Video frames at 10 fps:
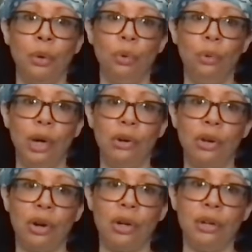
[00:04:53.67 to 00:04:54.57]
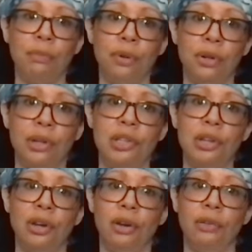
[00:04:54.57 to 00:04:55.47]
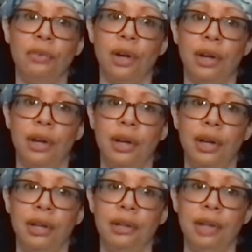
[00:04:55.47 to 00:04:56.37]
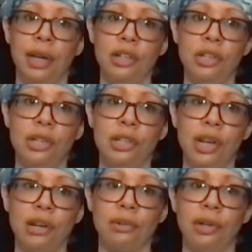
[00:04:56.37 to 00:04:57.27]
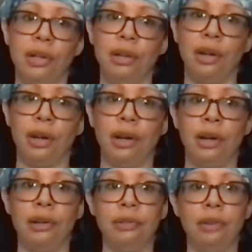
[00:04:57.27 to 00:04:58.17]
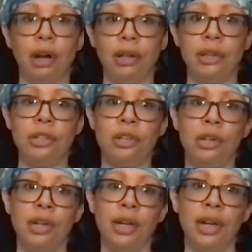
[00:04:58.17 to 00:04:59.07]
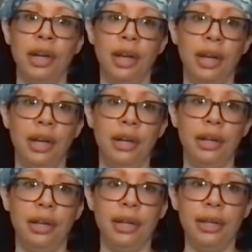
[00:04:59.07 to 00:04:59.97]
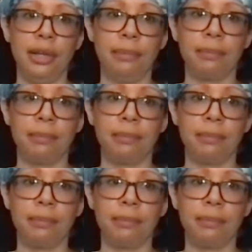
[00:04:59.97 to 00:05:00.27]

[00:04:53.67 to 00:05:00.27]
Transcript: Well-guarded books of ancient sacred knowledge and hidden